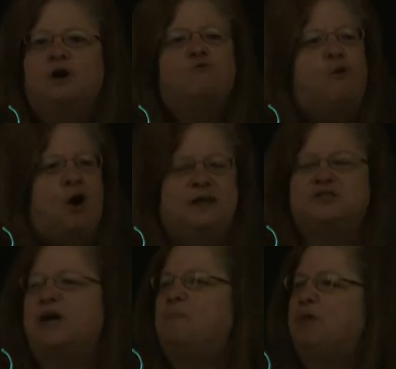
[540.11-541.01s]
For
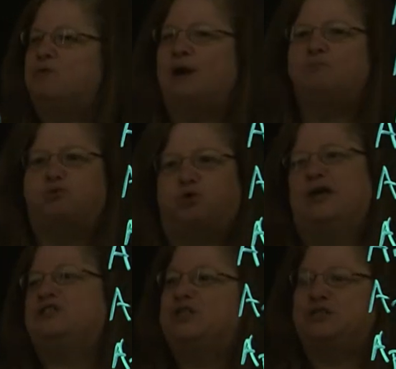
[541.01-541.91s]
example, around
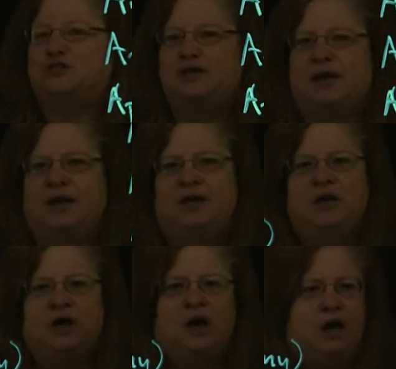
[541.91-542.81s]
President's Day,
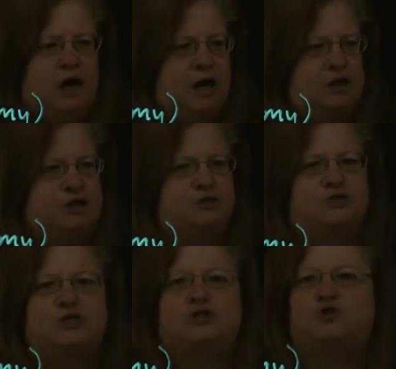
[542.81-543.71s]
uh, you
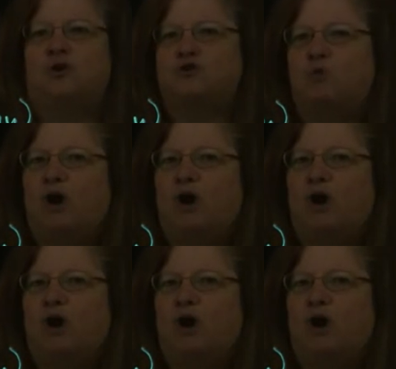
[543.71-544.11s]
see George